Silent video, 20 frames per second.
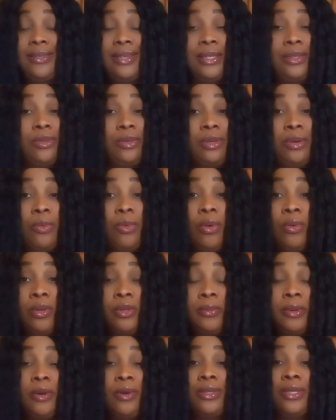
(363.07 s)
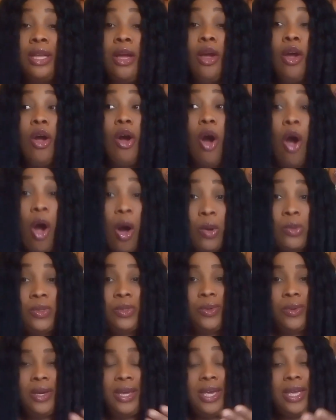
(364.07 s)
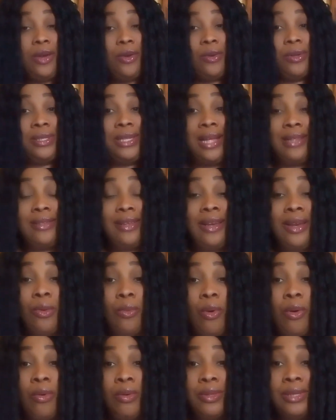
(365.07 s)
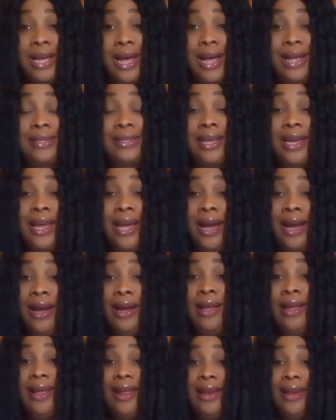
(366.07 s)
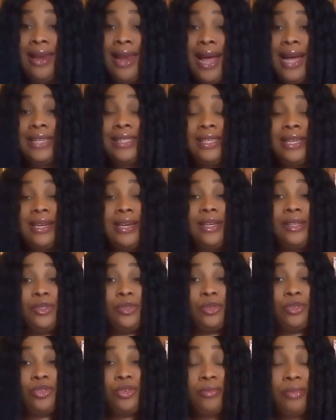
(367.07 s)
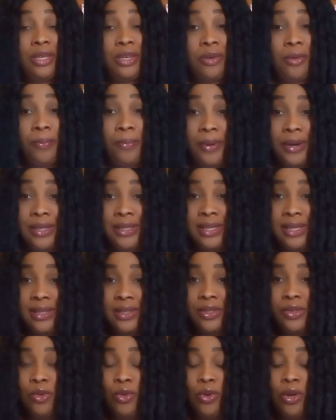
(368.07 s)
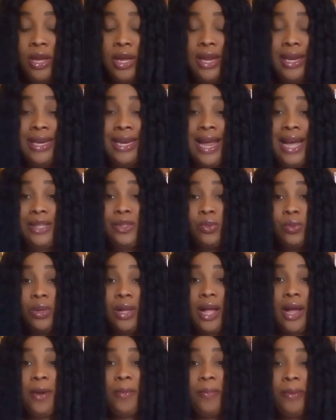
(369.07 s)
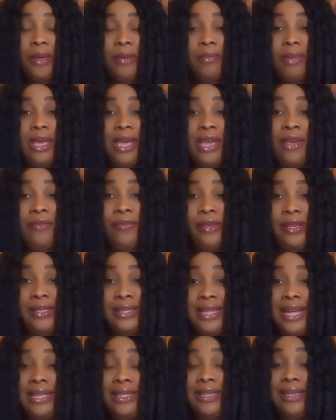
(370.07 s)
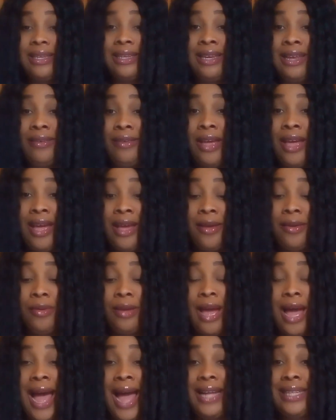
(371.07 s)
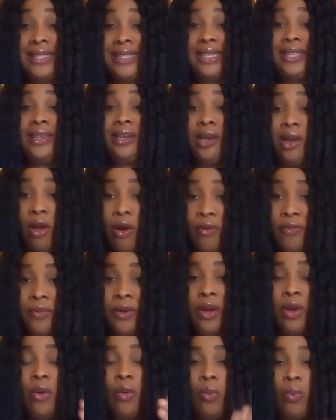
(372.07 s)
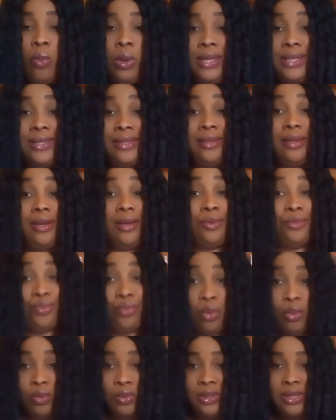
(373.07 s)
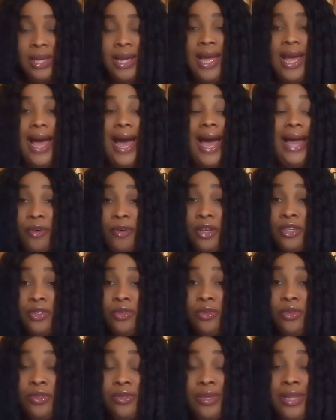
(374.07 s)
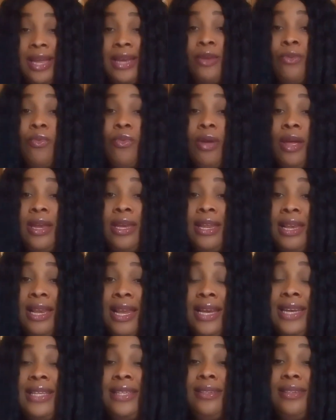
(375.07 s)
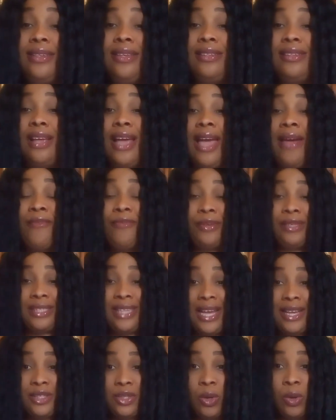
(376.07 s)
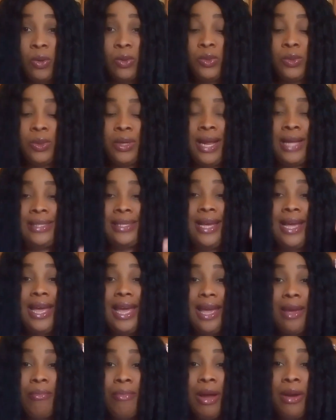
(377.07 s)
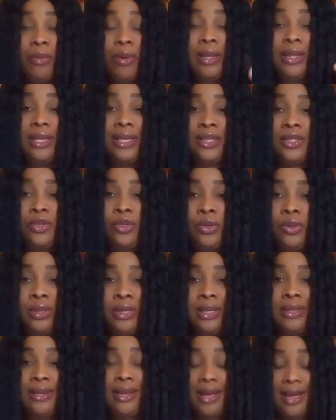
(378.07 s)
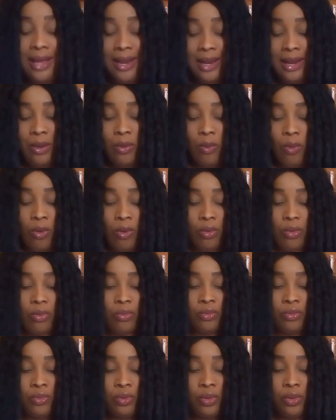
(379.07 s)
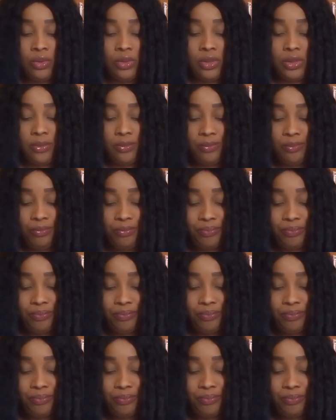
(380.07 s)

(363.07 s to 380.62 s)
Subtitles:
straight to Liquid Rose because also he knows that Liquid Rose has a large social media presence, so that will help him if he starts the acting love with Rose. And voice note that the ladies emphasize also that Emmanuel is using Liquid Rose.